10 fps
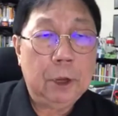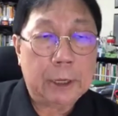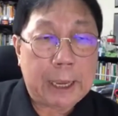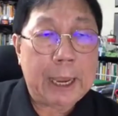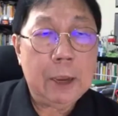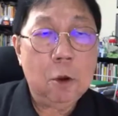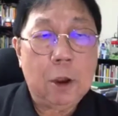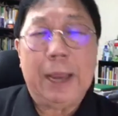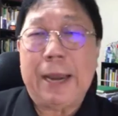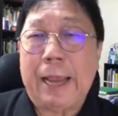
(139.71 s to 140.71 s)
Okay,
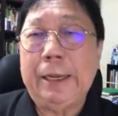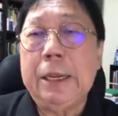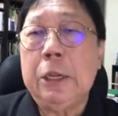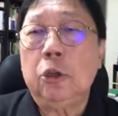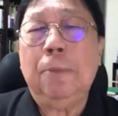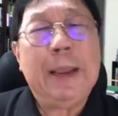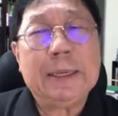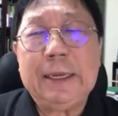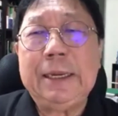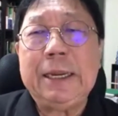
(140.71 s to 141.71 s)
hook and line. So
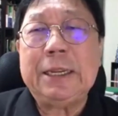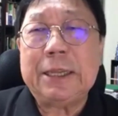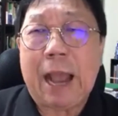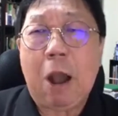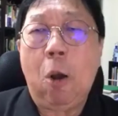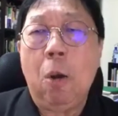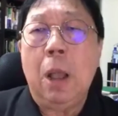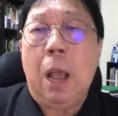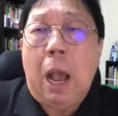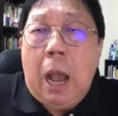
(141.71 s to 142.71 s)
basically, this is how
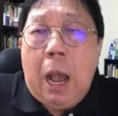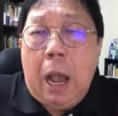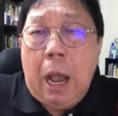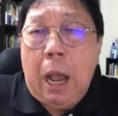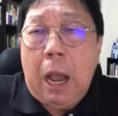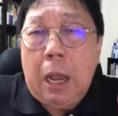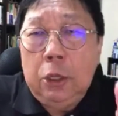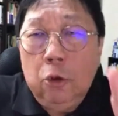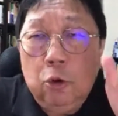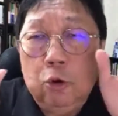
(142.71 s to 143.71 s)

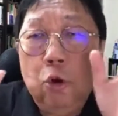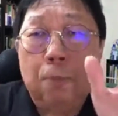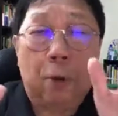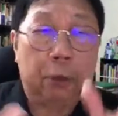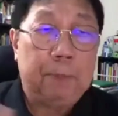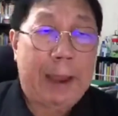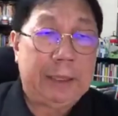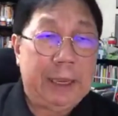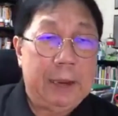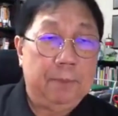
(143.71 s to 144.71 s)
you do
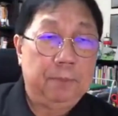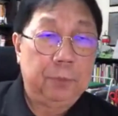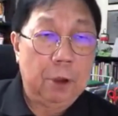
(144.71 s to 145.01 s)
prospecting.